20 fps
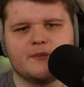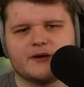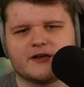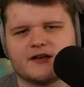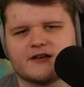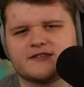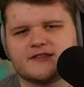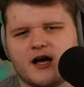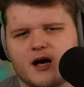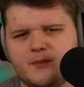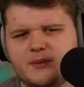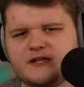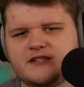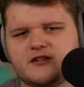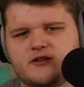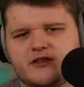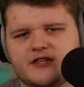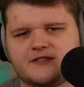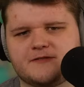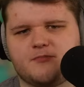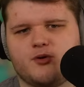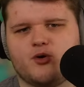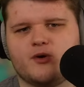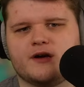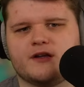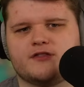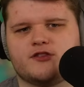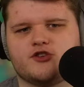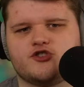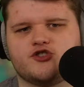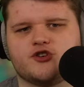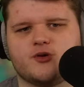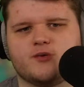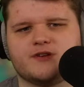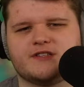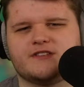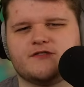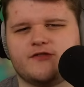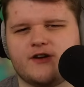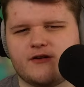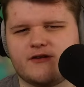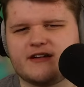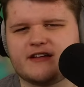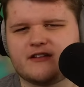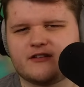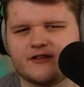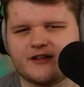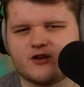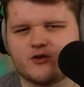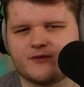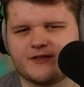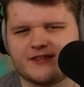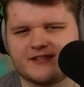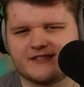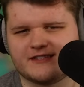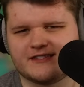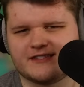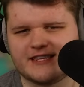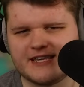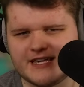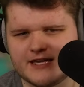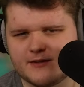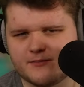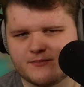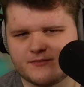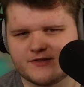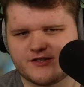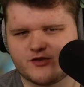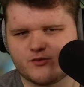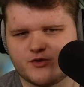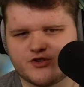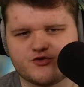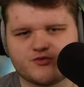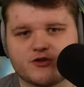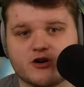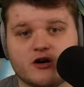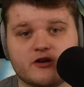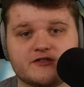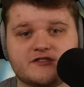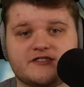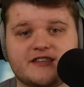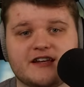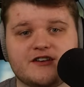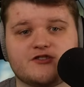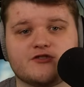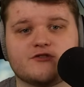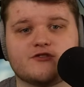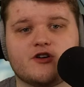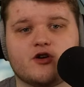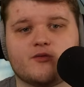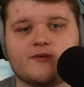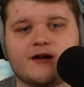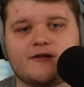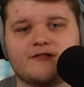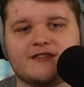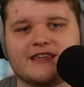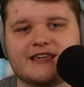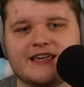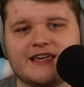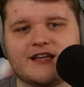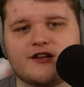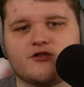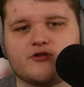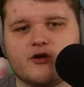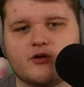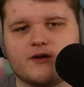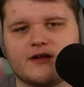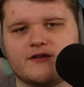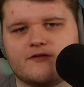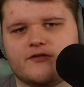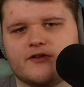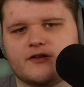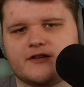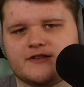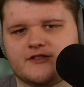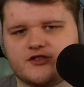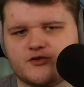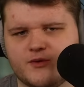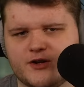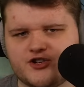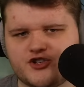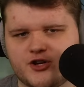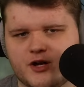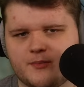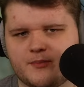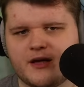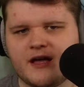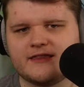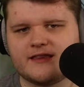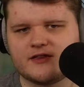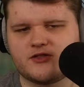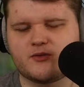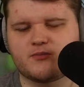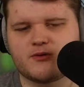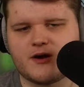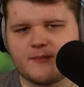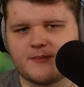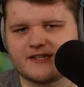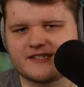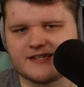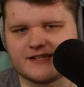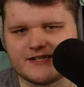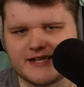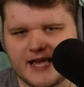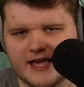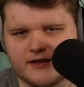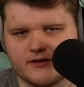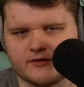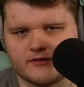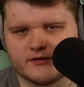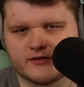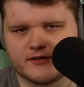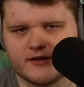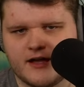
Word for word: Because up until this point, the show was very clear with its themes, which were all centered around the hero and villain switch up that the premise entailed.